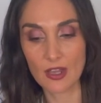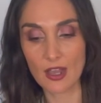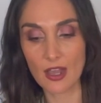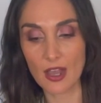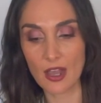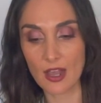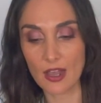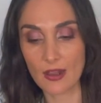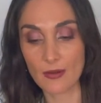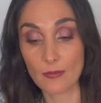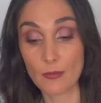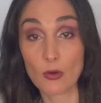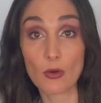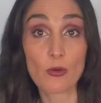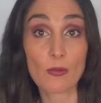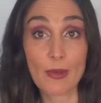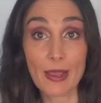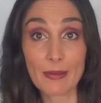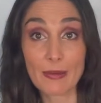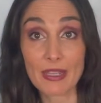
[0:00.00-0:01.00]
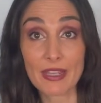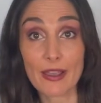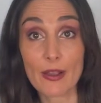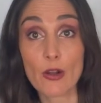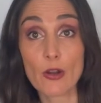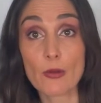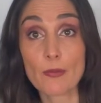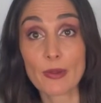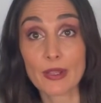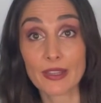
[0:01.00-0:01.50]
Or maybe they're
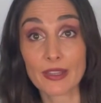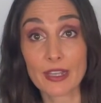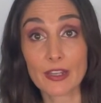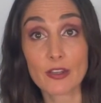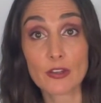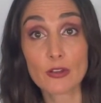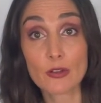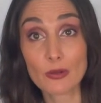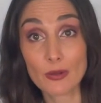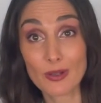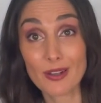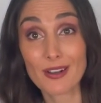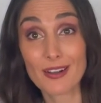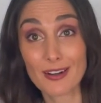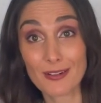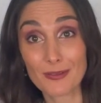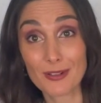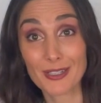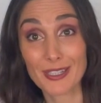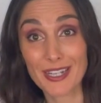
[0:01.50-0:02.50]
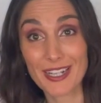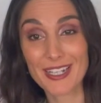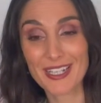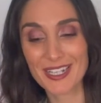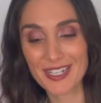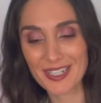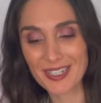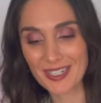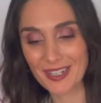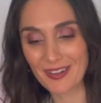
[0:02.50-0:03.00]
hoping that you are
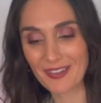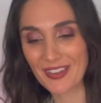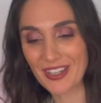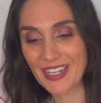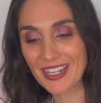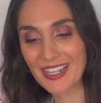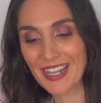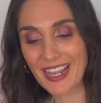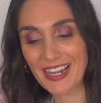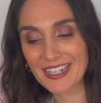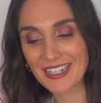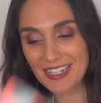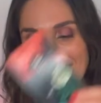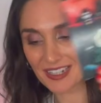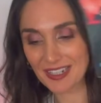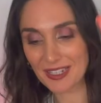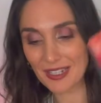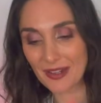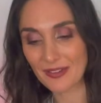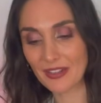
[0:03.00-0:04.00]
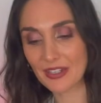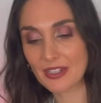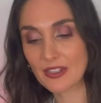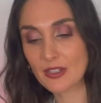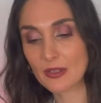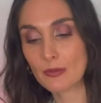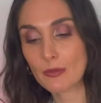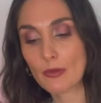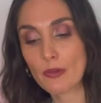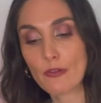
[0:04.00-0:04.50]
releasing something, ending something
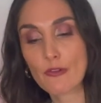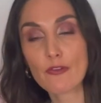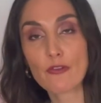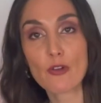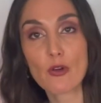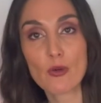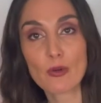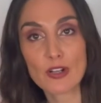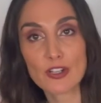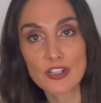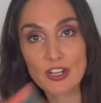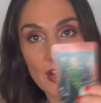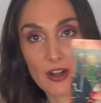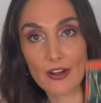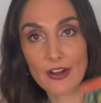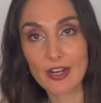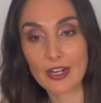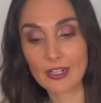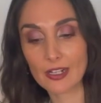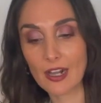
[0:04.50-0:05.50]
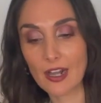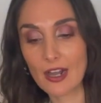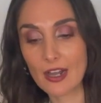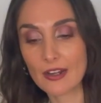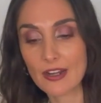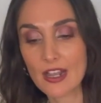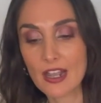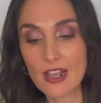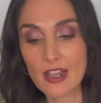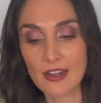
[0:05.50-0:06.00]
to move forward, Chariot card.
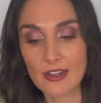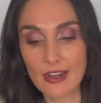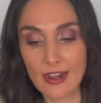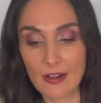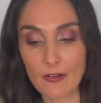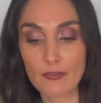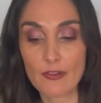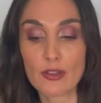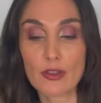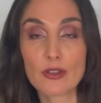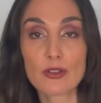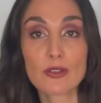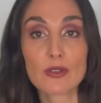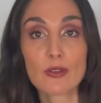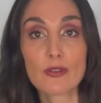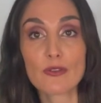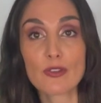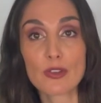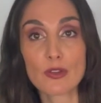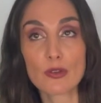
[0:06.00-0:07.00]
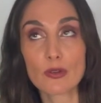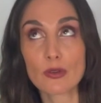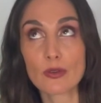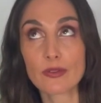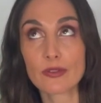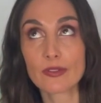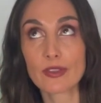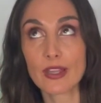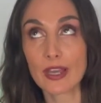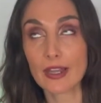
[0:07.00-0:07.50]
Now, for those of you
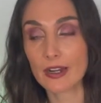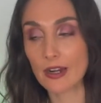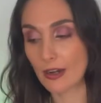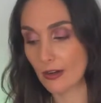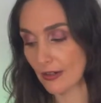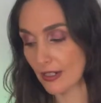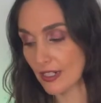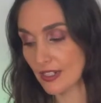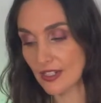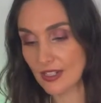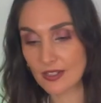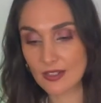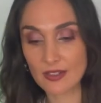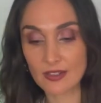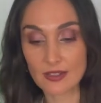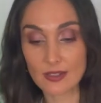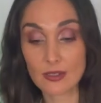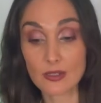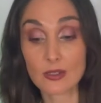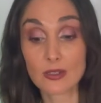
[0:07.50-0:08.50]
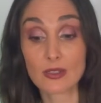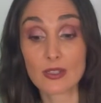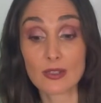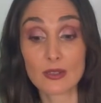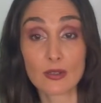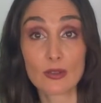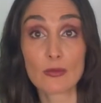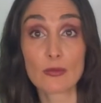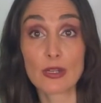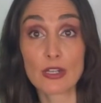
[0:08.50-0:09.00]
that are at a distance,
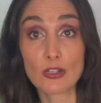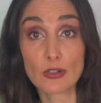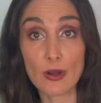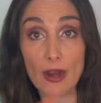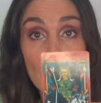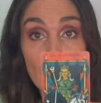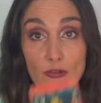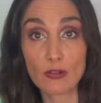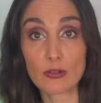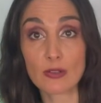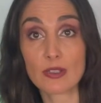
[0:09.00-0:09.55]
this could be travel.